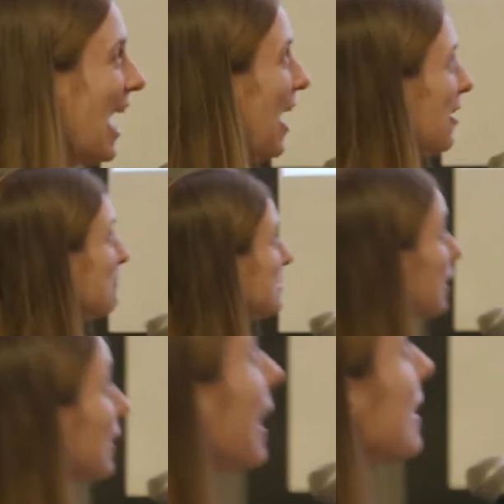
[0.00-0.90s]
Um,
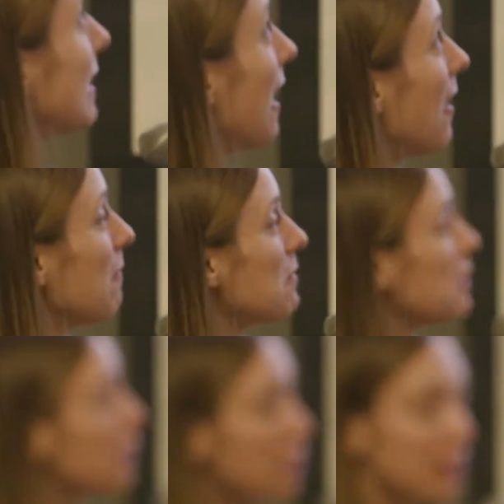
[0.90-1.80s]
so, yes, um,
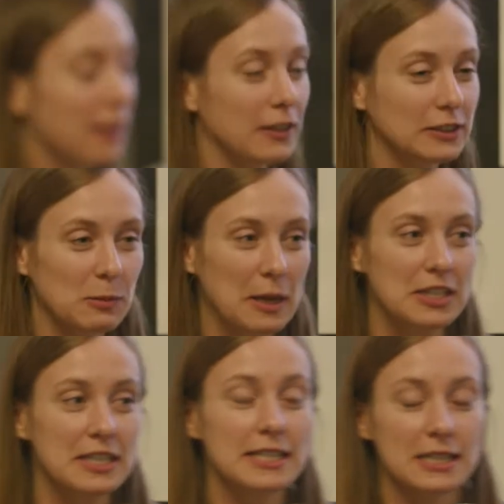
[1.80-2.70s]
the other thing I was going to
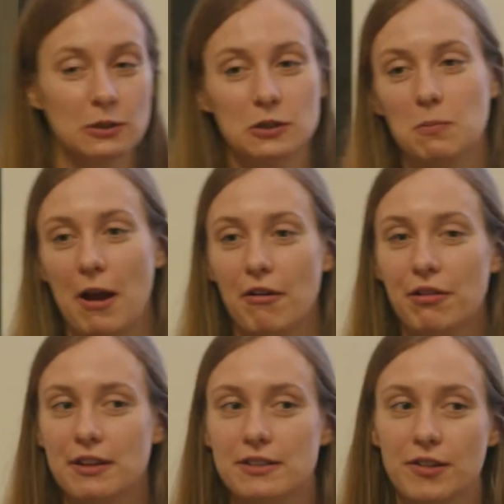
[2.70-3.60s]
mention is the London Marathon.